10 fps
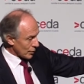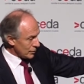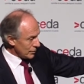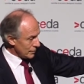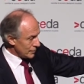
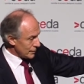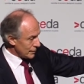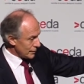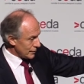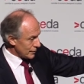bottle,
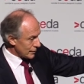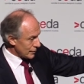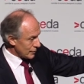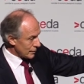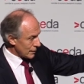
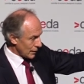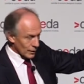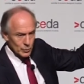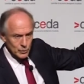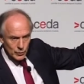and
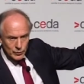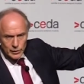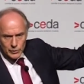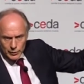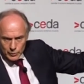that's what you
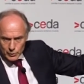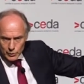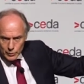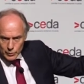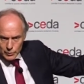sell, that's
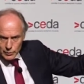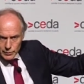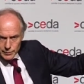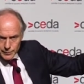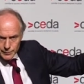what you
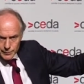use.